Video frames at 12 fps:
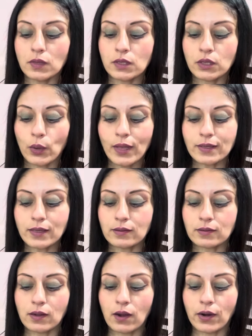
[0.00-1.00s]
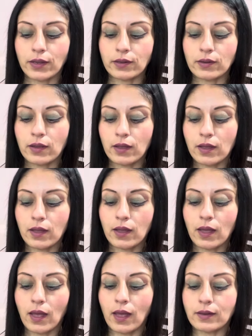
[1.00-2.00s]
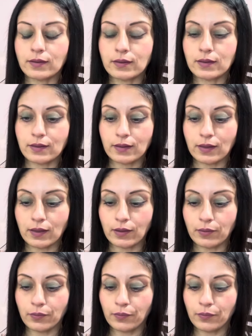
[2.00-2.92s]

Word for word: So let's get started and see.